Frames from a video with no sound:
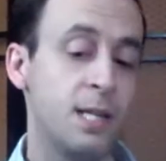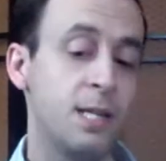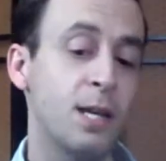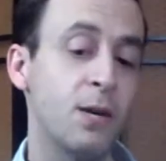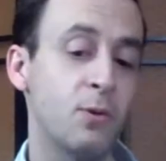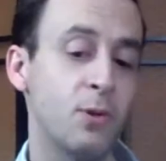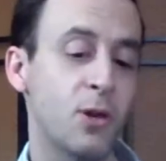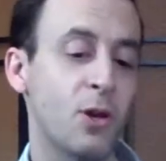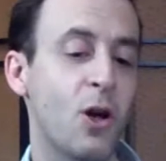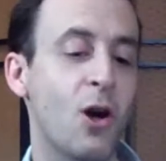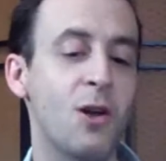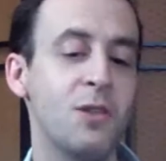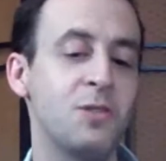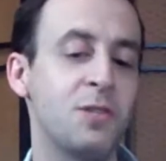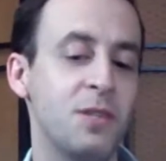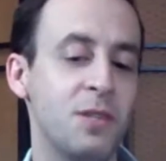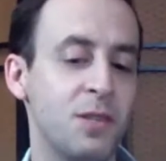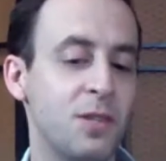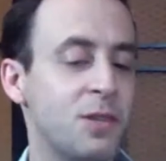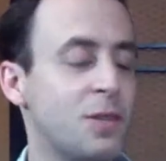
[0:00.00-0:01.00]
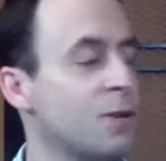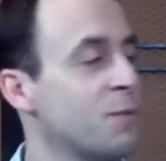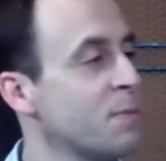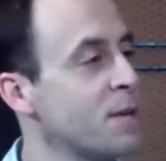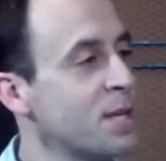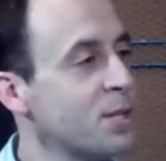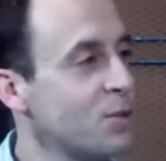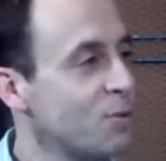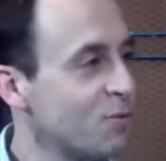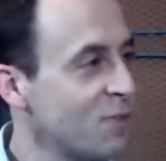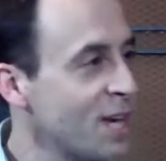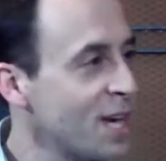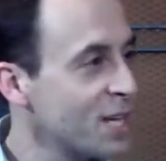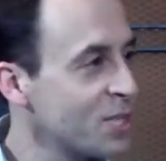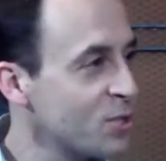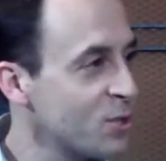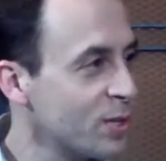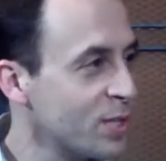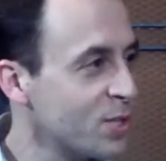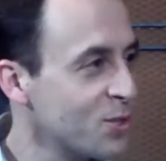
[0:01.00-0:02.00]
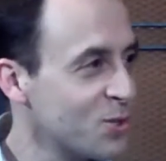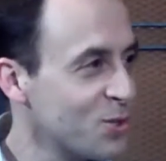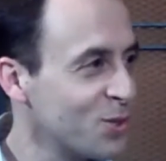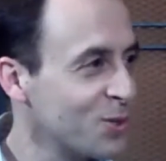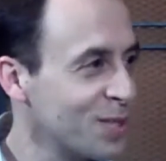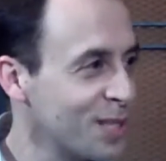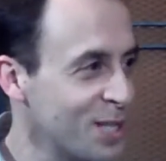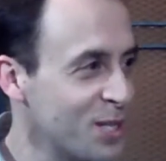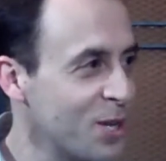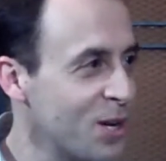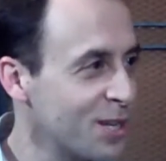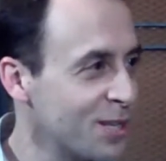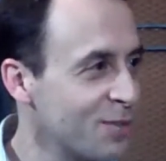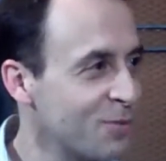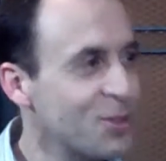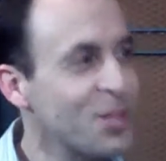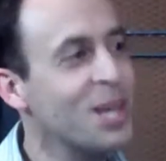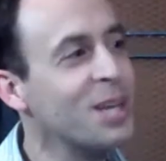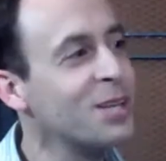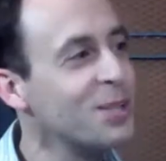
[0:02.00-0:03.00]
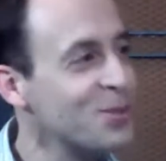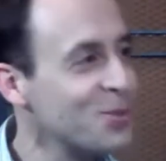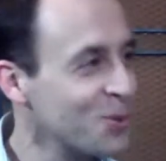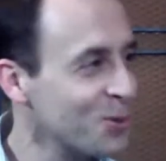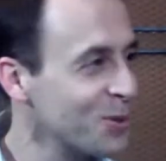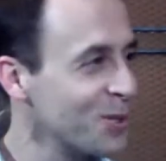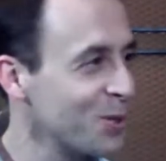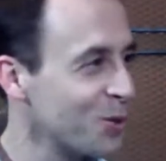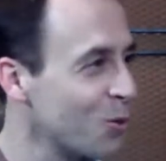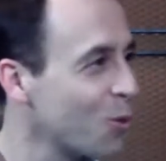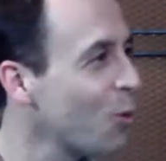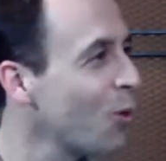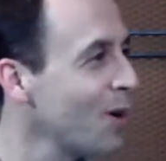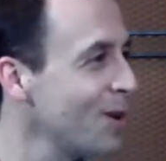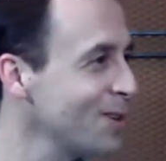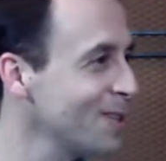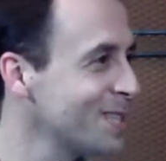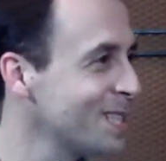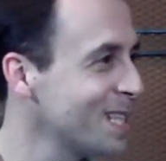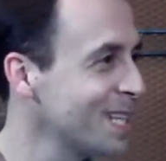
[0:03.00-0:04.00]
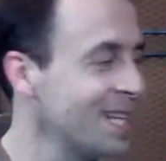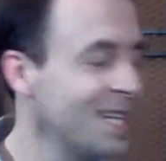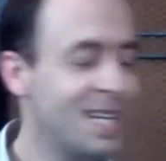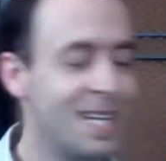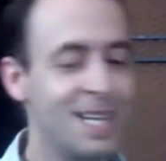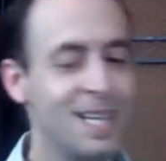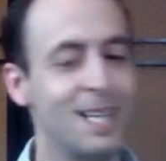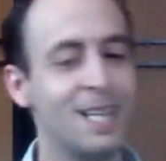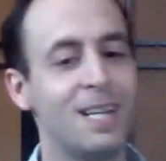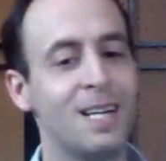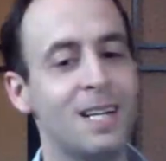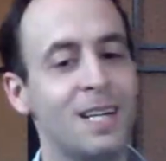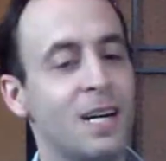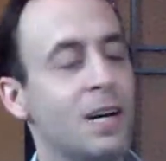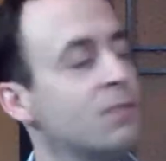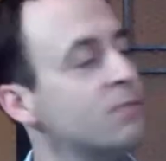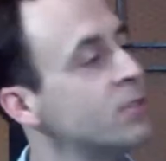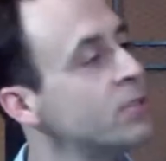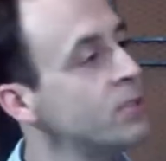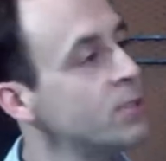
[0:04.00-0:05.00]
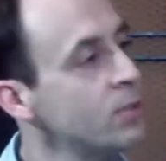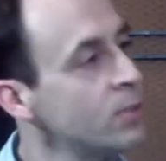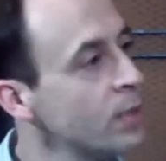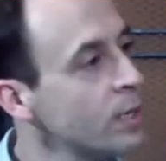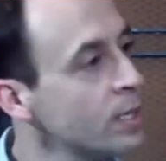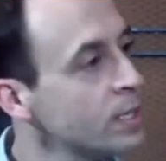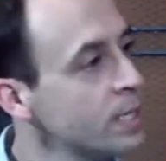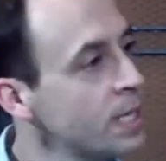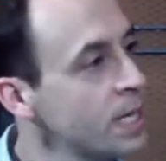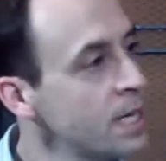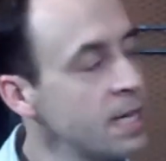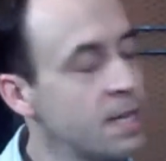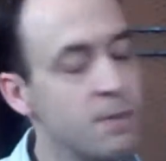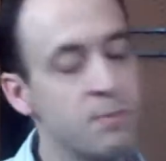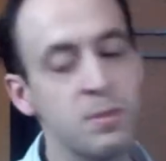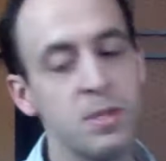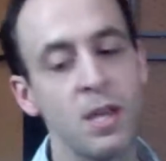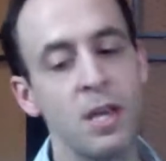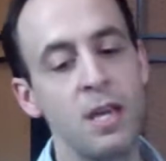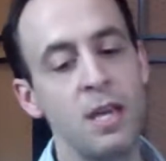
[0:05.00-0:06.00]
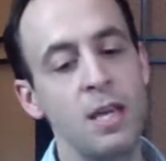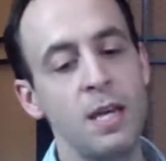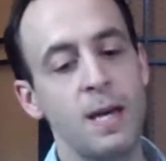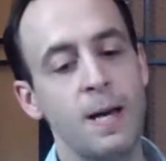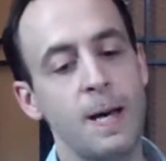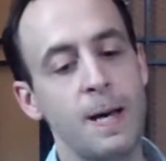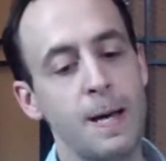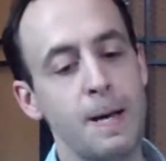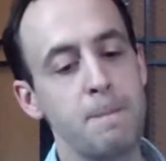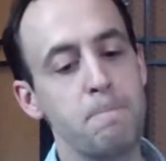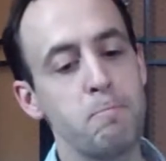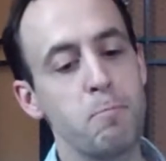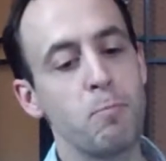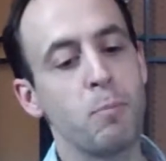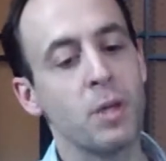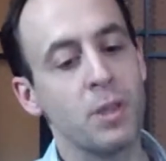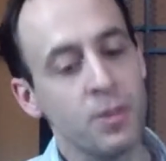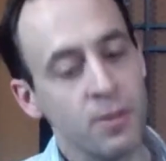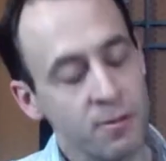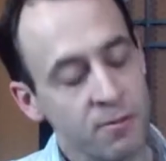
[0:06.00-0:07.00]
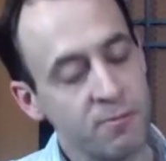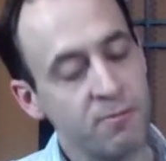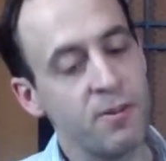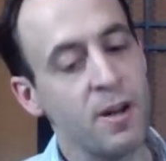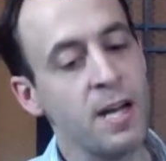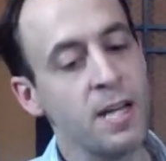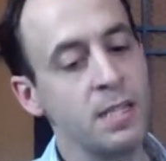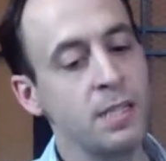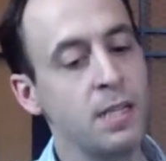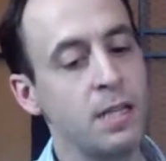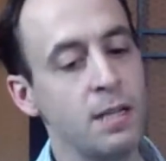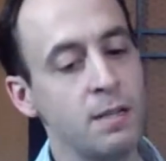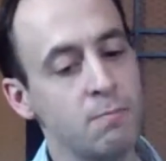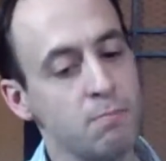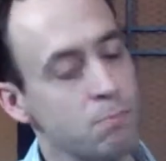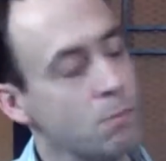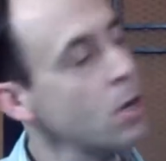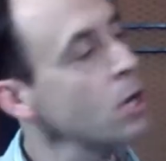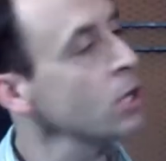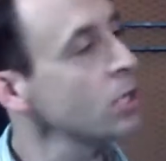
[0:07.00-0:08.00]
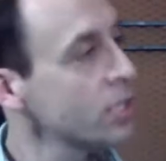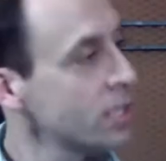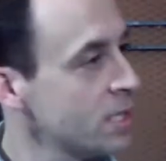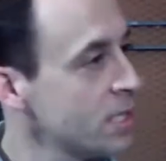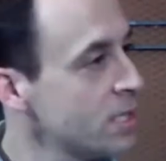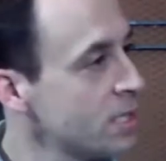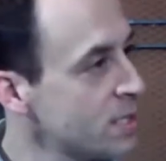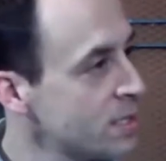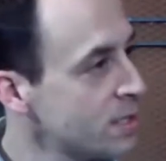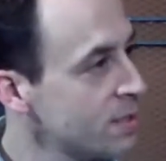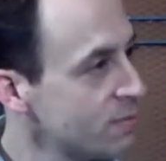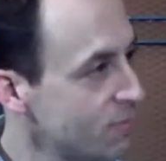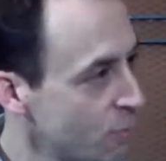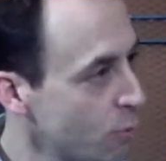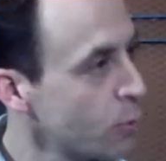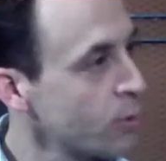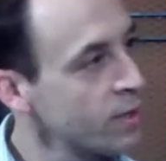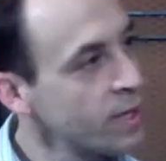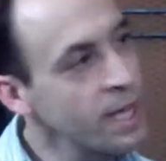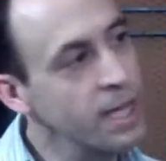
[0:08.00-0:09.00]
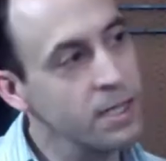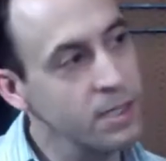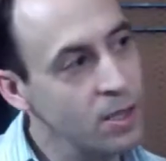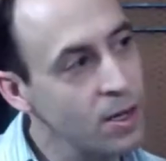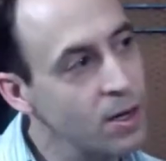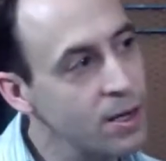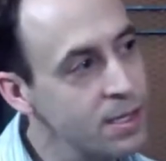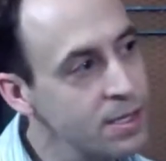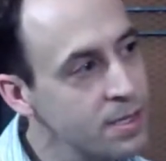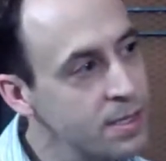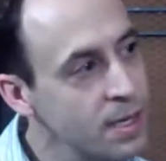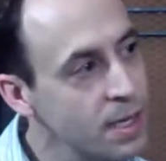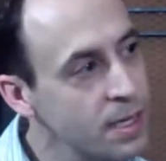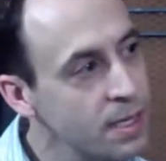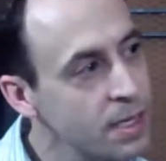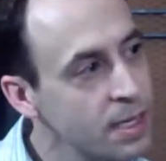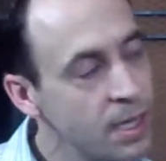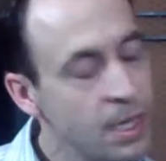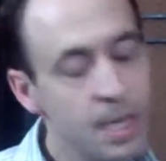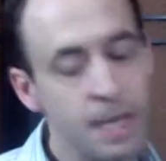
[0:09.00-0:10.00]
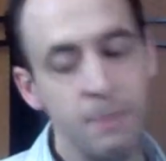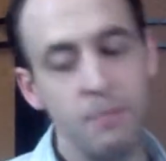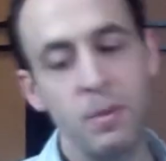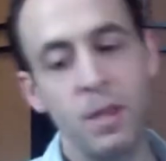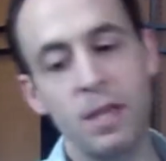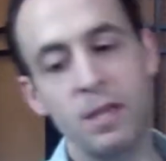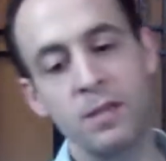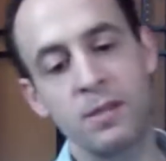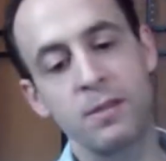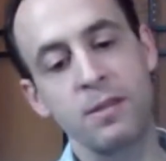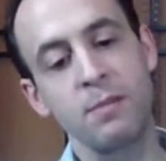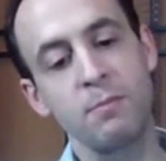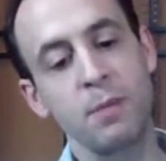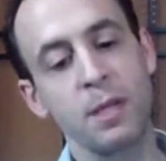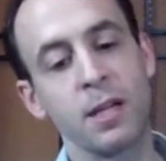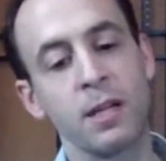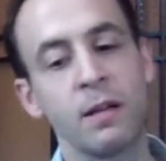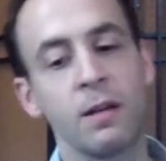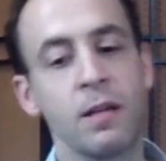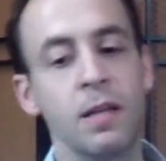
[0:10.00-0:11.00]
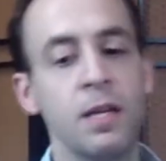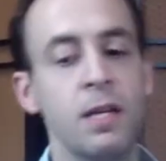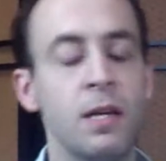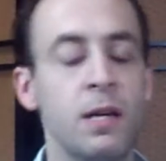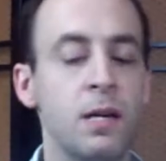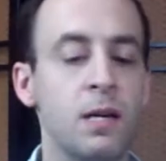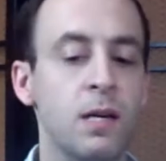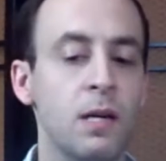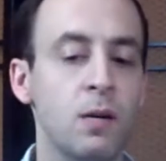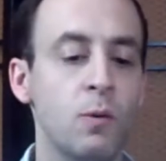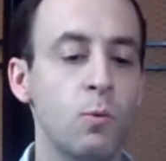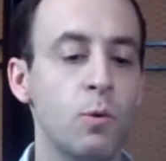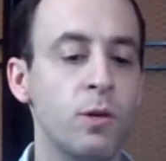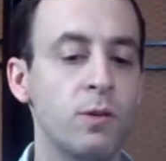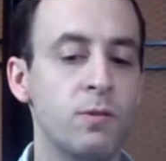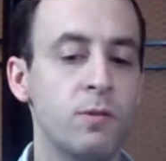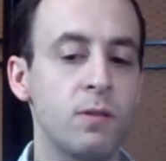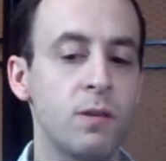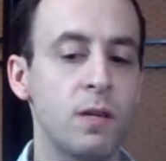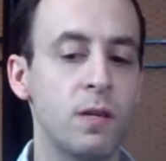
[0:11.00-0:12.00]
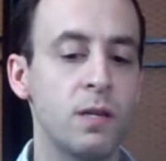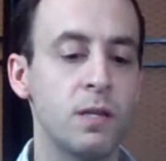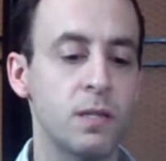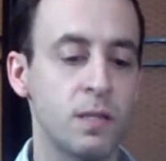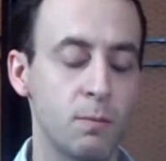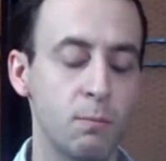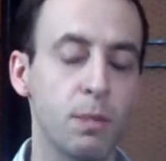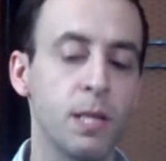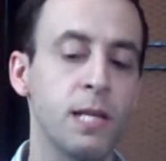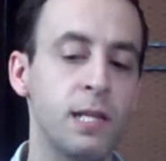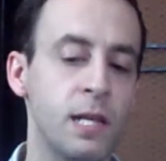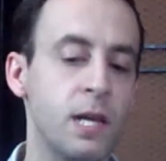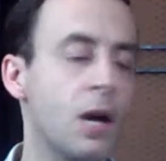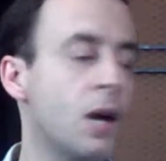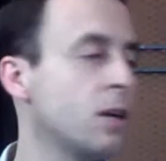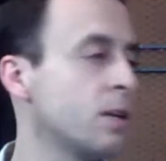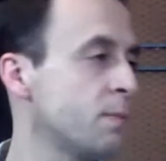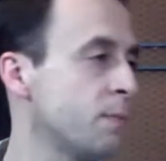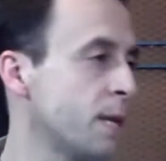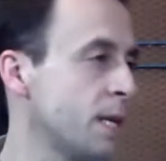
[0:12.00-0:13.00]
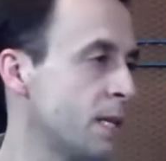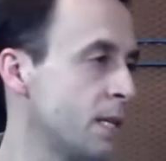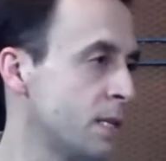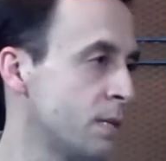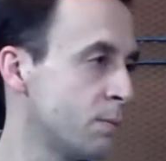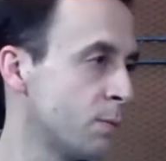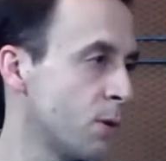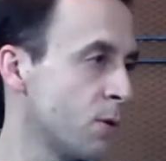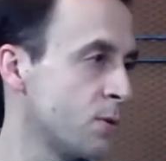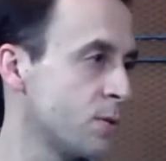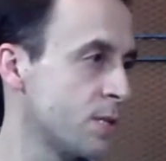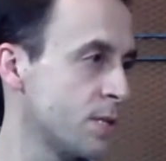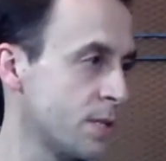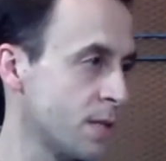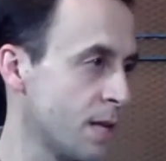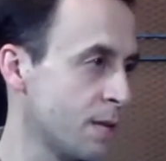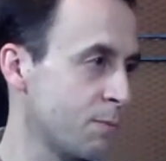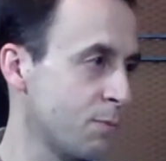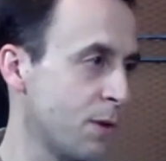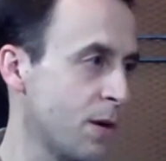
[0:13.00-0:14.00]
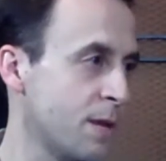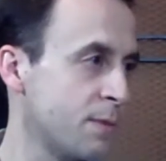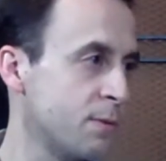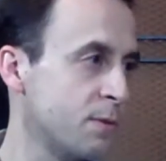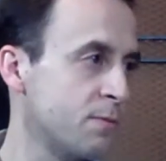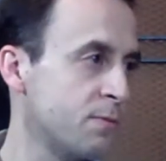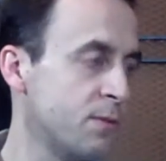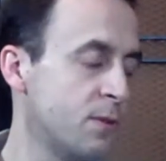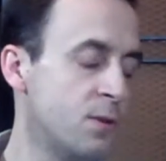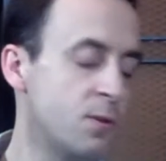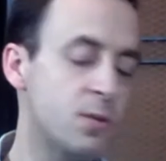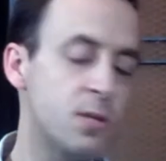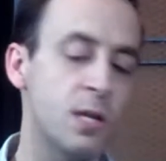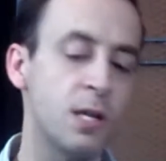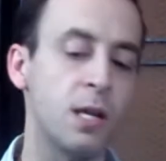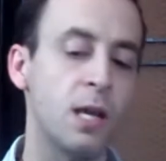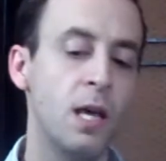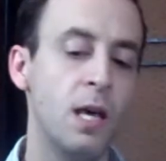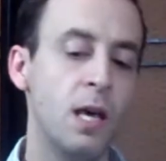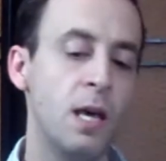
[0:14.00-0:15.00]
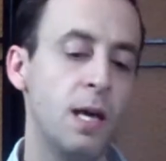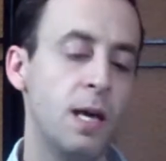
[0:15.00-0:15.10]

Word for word: Now, the content that they're manufacturing is certainly not of the editorial quality uh, sure, of the New York Times, um, but they're finding markets for that content. Mm. And similarly, uh, with uh, completely automated approaches like Primal Fusion,